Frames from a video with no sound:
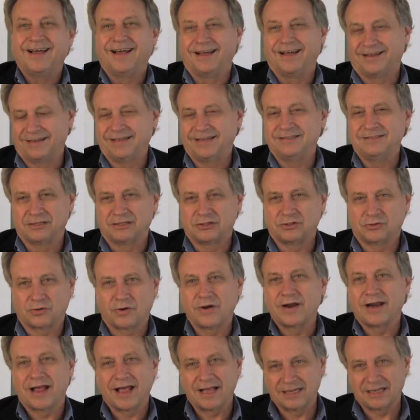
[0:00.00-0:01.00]
uh, and
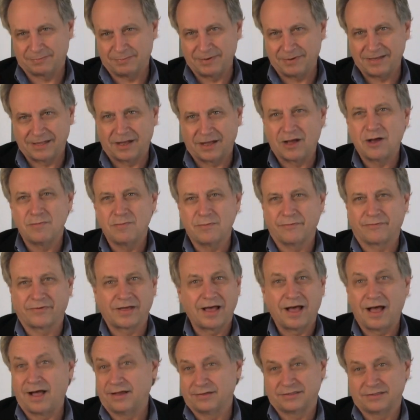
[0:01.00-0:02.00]
Detroit has been the home of
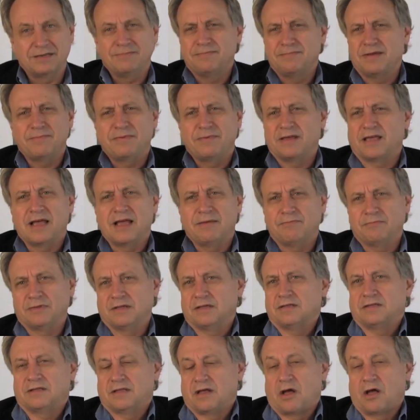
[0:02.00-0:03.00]
cars, it may
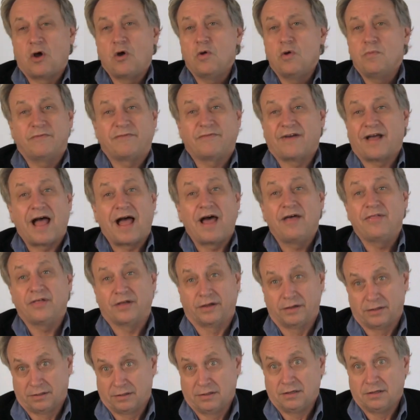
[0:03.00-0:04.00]
become the, the home of
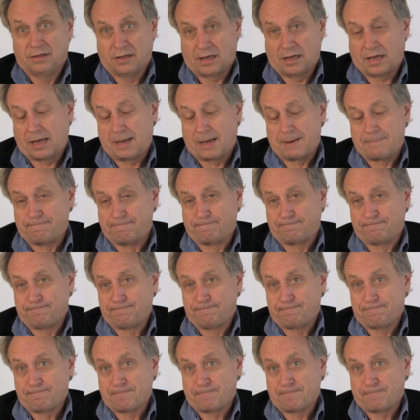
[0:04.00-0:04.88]
other um,